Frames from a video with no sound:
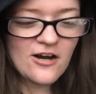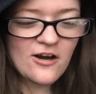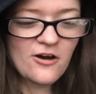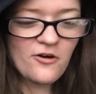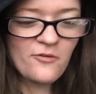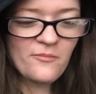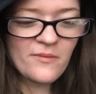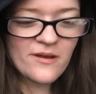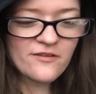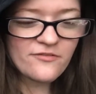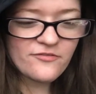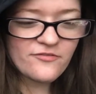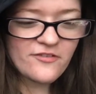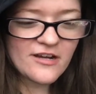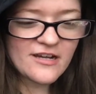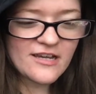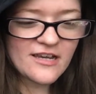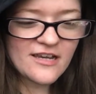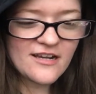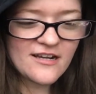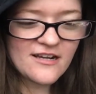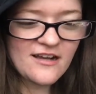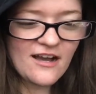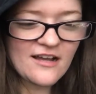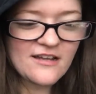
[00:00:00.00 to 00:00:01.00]
Oh my
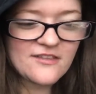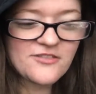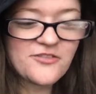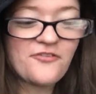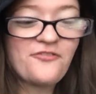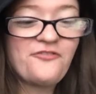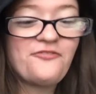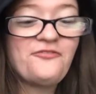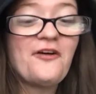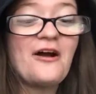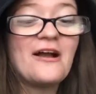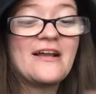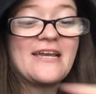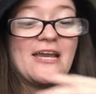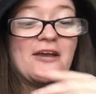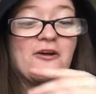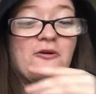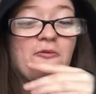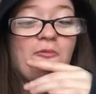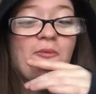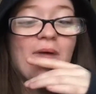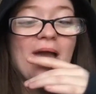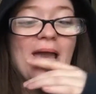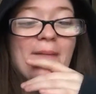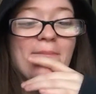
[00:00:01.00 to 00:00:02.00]
fucking god, the
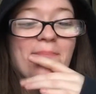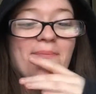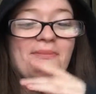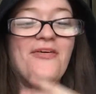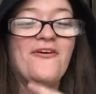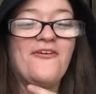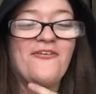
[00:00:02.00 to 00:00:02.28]
fucking whip.